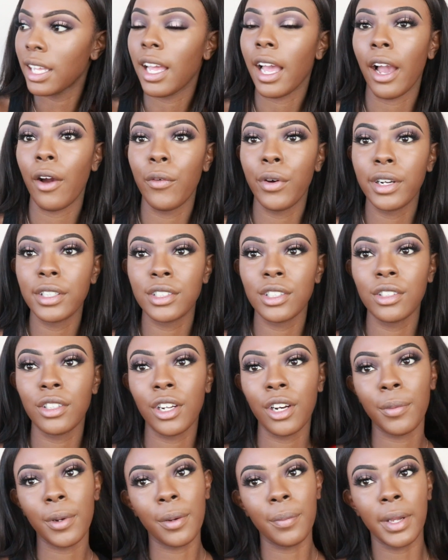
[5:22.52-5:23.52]
I wanted to
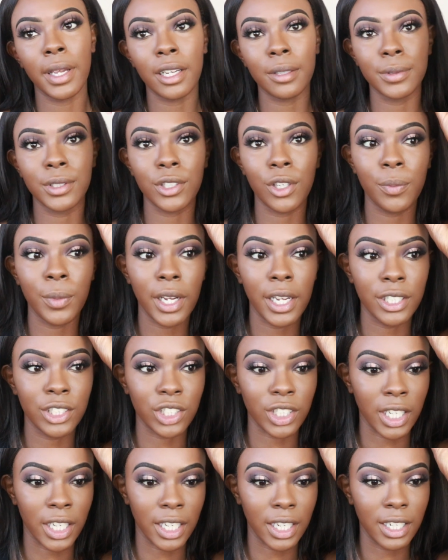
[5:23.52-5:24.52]
learn about makeup so
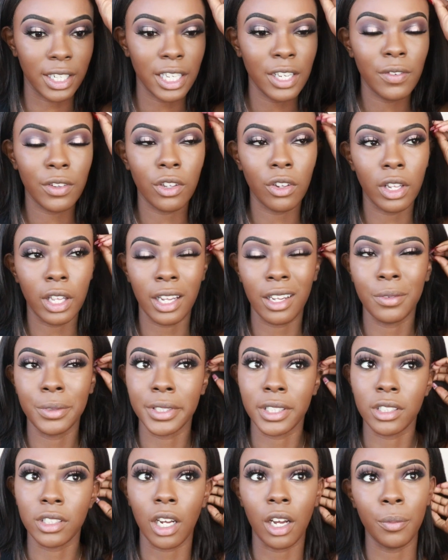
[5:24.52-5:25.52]
much, and even though, like, I
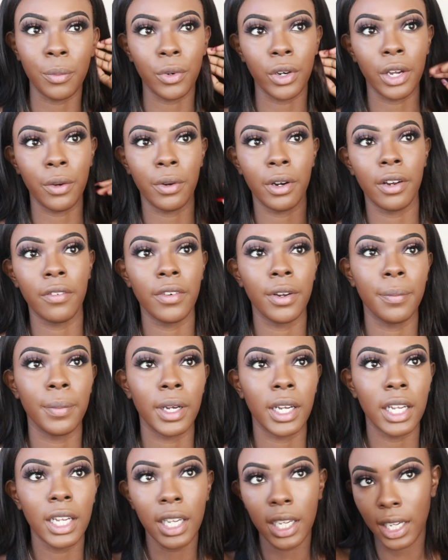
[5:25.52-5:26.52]
was a tomboy or whatever,
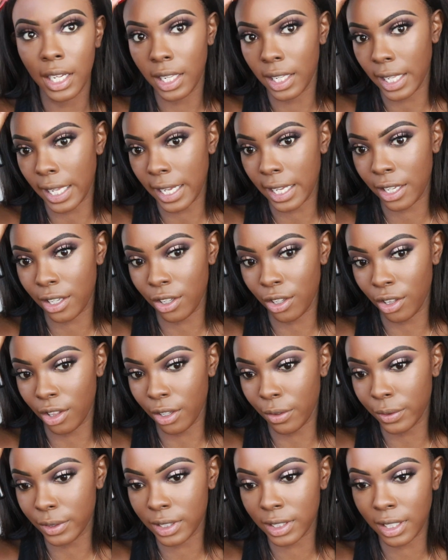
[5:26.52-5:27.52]
but, like,
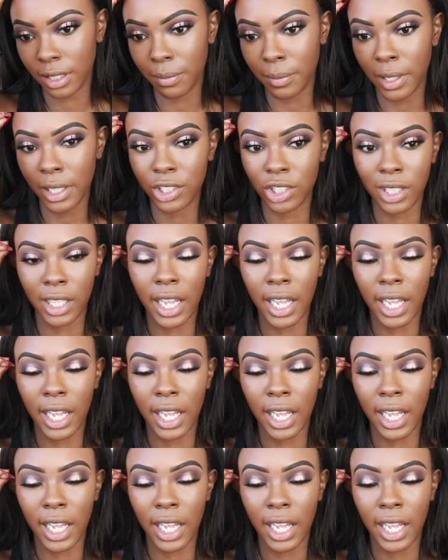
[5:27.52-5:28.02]
there wasn't much.